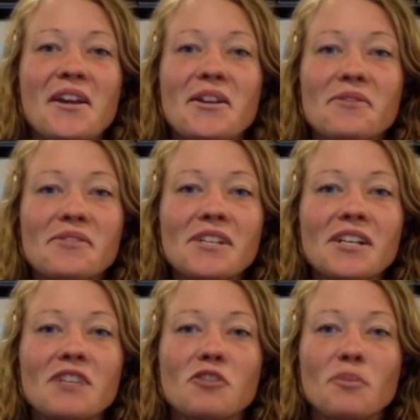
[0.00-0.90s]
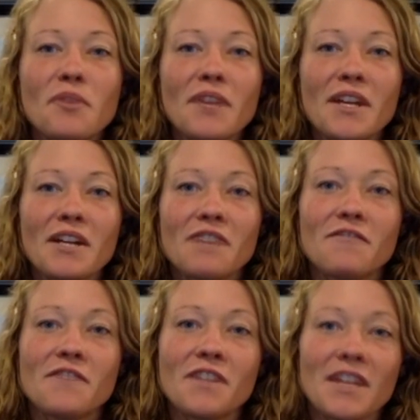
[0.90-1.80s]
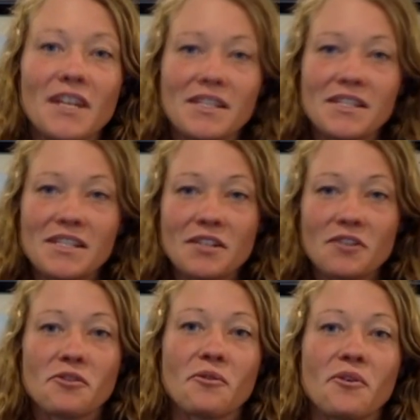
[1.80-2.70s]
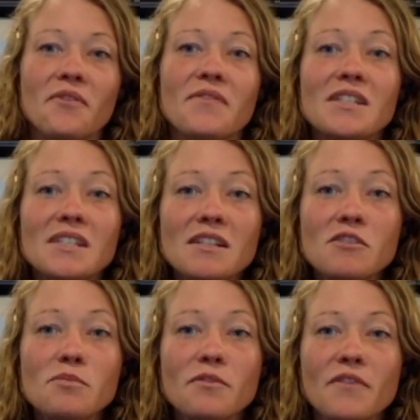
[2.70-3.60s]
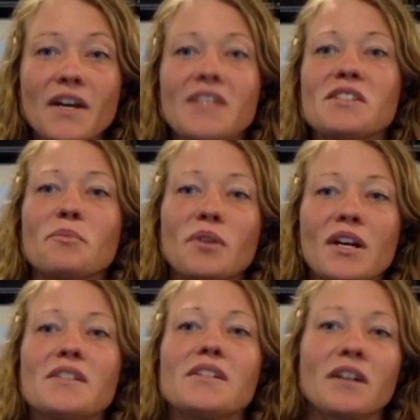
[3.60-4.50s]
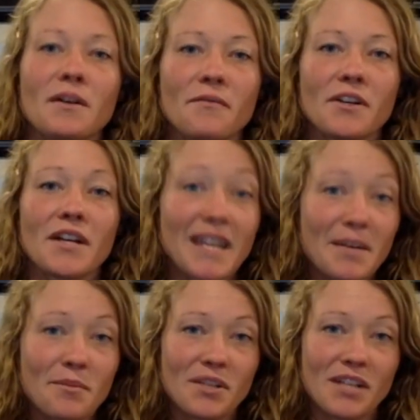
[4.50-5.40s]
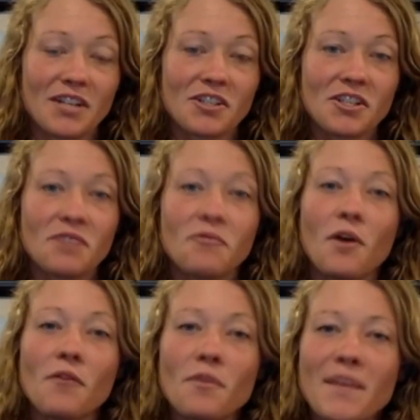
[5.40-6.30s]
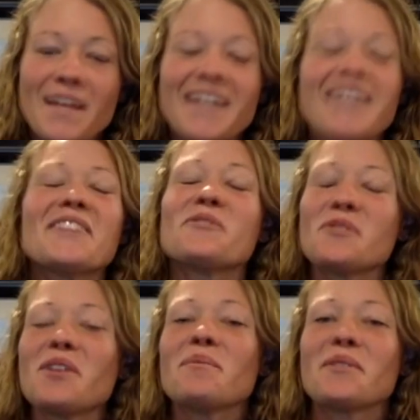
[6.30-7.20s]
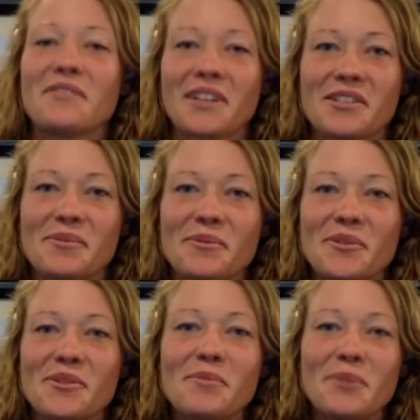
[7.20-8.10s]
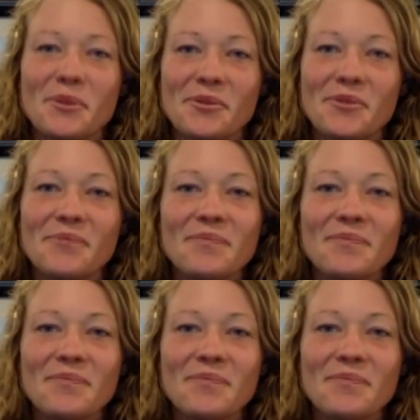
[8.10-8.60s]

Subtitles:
Using a triple-layered feel-light seal sole, these sandals provide surprising comfort and protection while remaining incredibly flexible to boot.